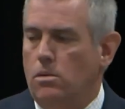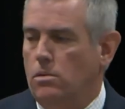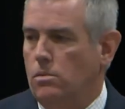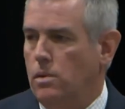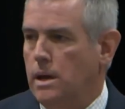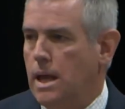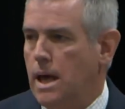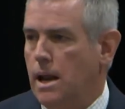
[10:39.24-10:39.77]

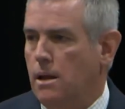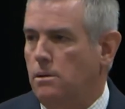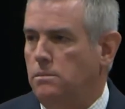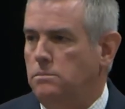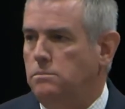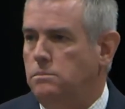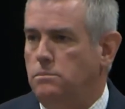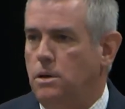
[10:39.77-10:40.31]
we gotta
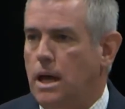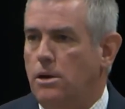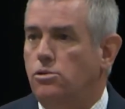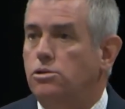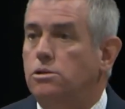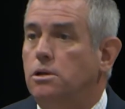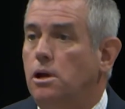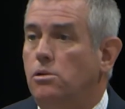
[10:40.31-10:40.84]

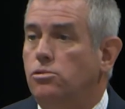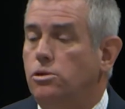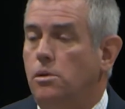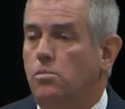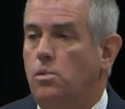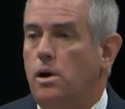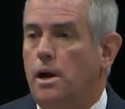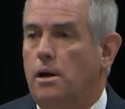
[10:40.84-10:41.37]
go
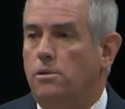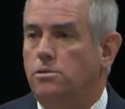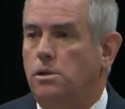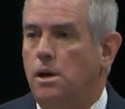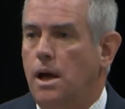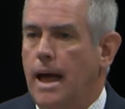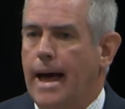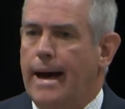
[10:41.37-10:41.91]
somewhere else.
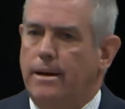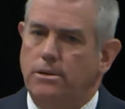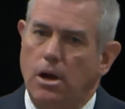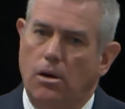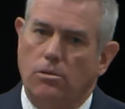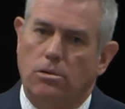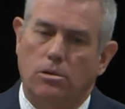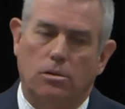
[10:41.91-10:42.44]
I
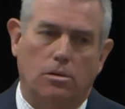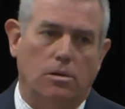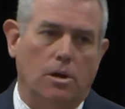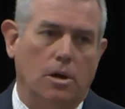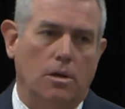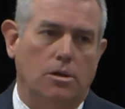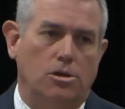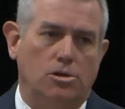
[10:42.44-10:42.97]
talked to
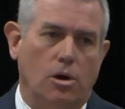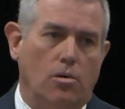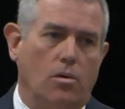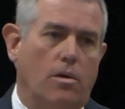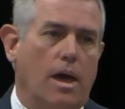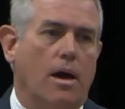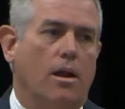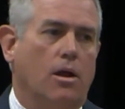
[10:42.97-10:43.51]
the
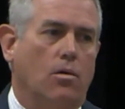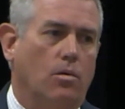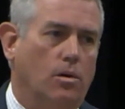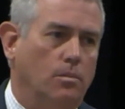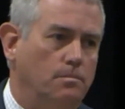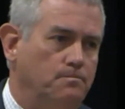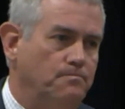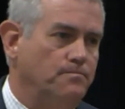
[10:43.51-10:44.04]
DeSoto County
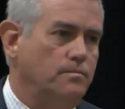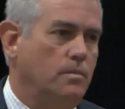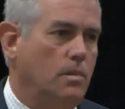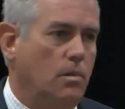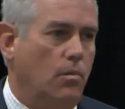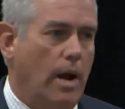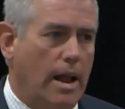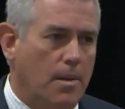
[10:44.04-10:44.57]
group,
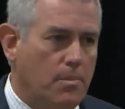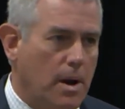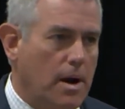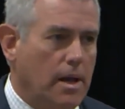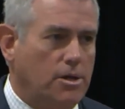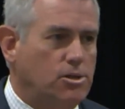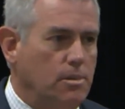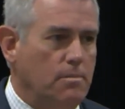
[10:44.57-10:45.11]
right up there
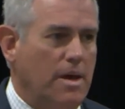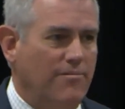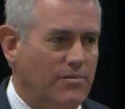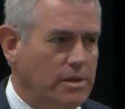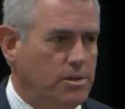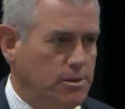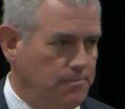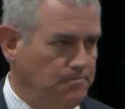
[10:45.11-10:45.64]
next to
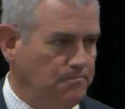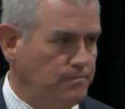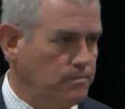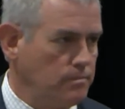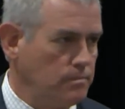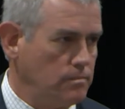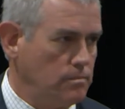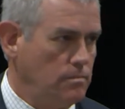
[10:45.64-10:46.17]
Memphis.
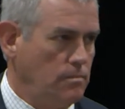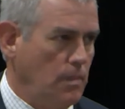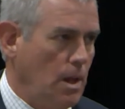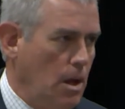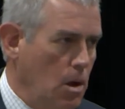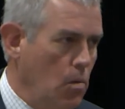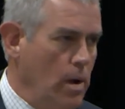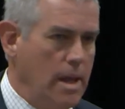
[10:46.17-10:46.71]

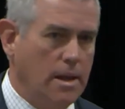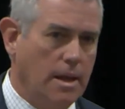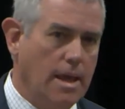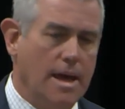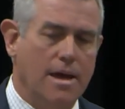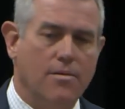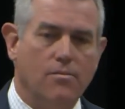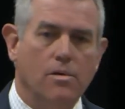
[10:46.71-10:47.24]
I went and
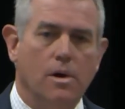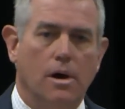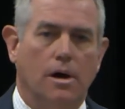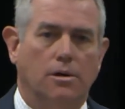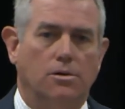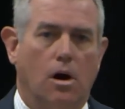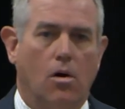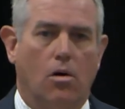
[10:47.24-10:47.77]
gave
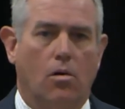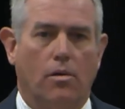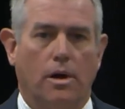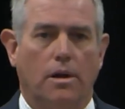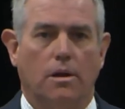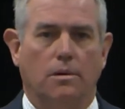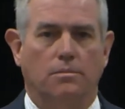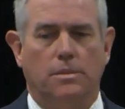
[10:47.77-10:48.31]
a talk on
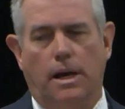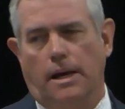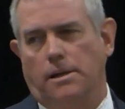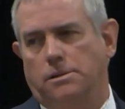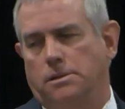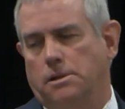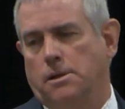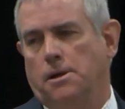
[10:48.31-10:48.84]
income
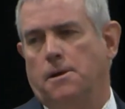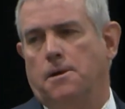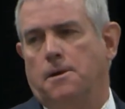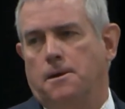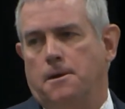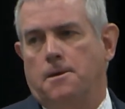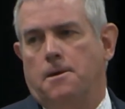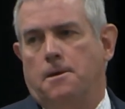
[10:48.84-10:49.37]
tax.
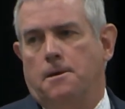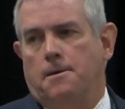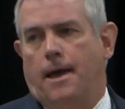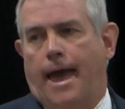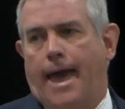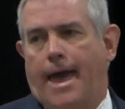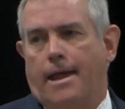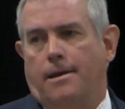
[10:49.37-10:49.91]

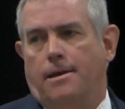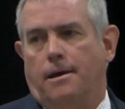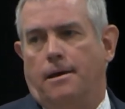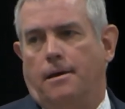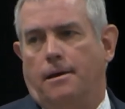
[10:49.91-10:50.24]
And